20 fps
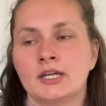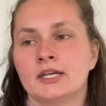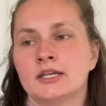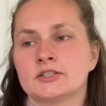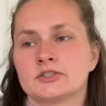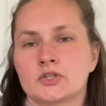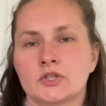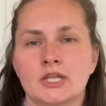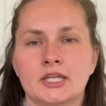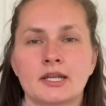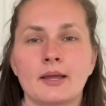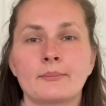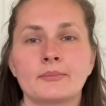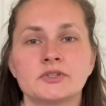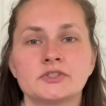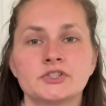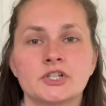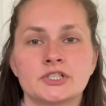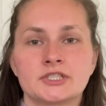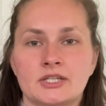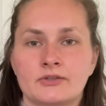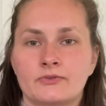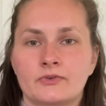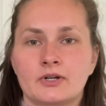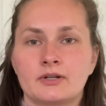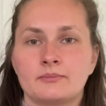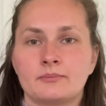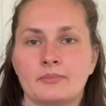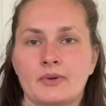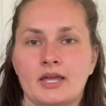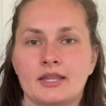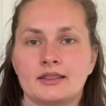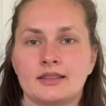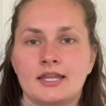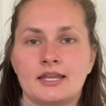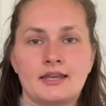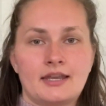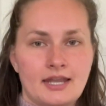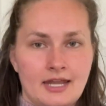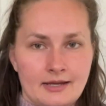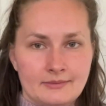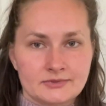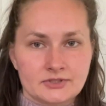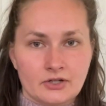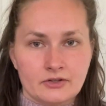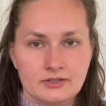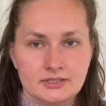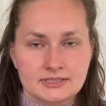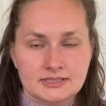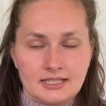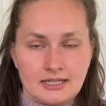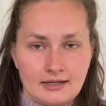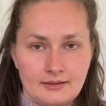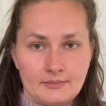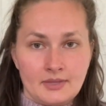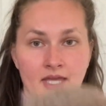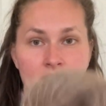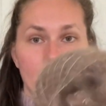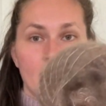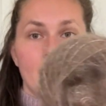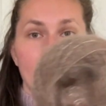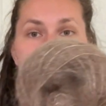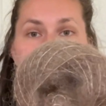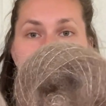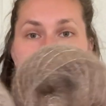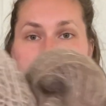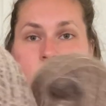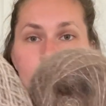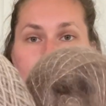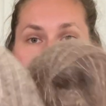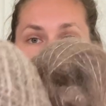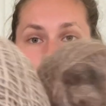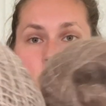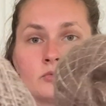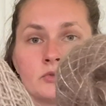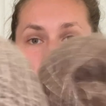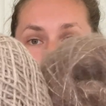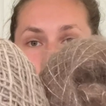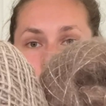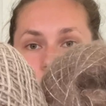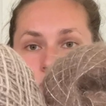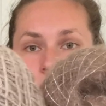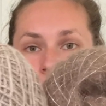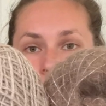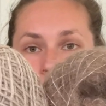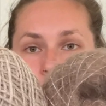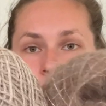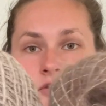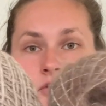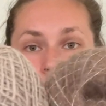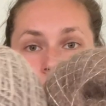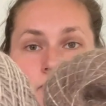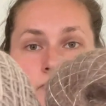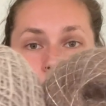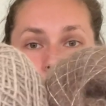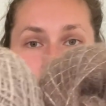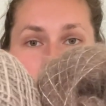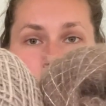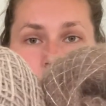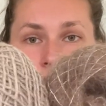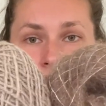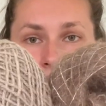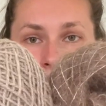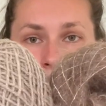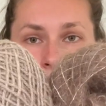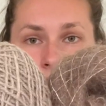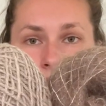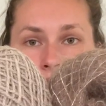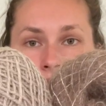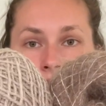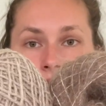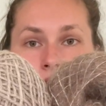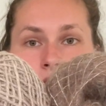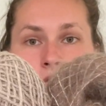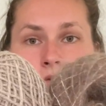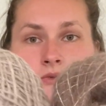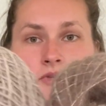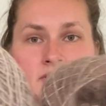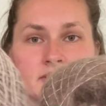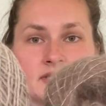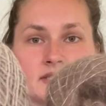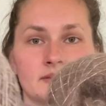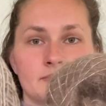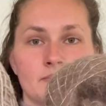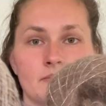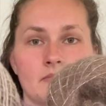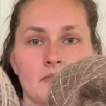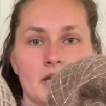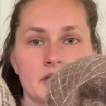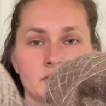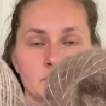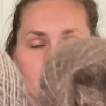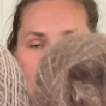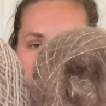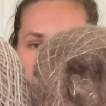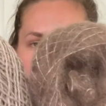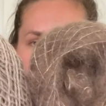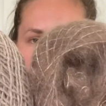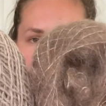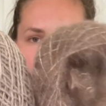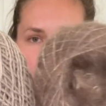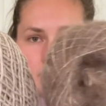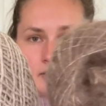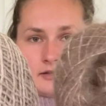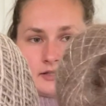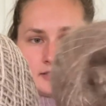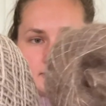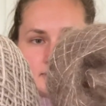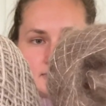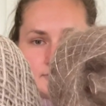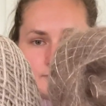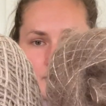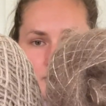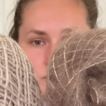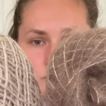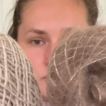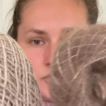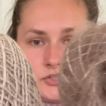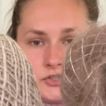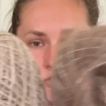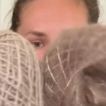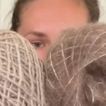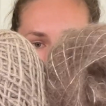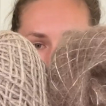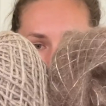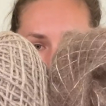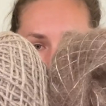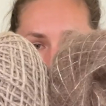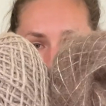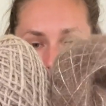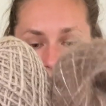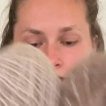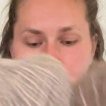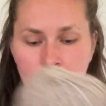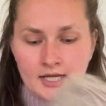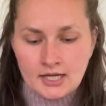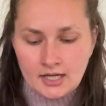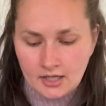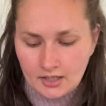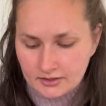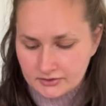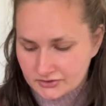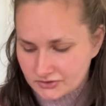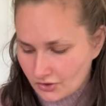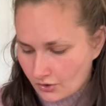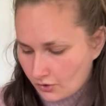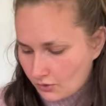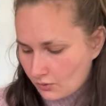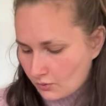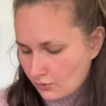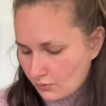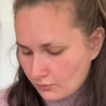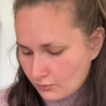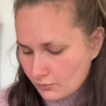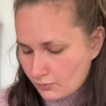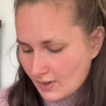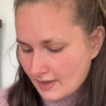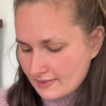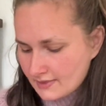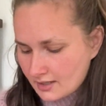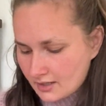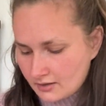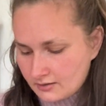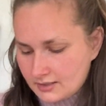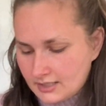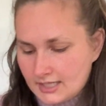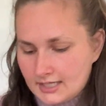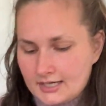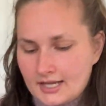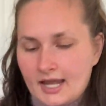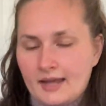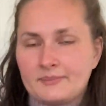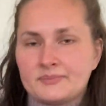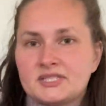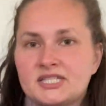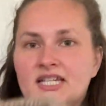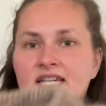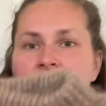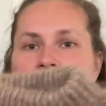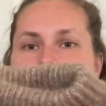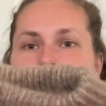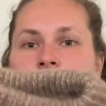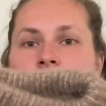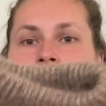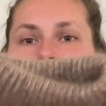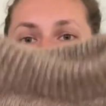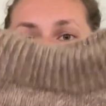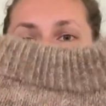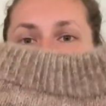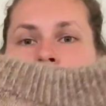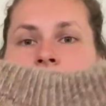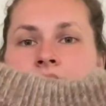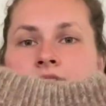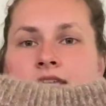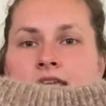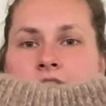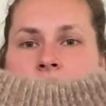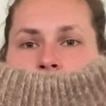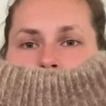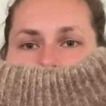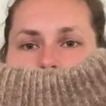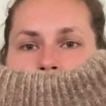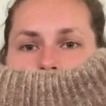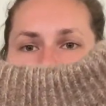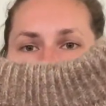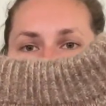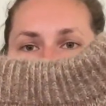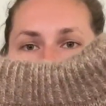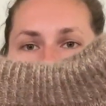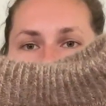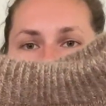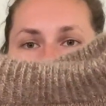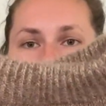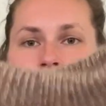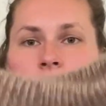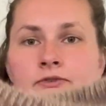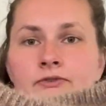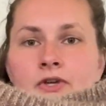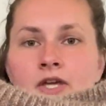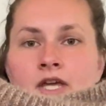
So the numbers are different, but the names are the same. They do look very different though. This is much, much lighter and this is much darker. So when they're knit up together, they create kind of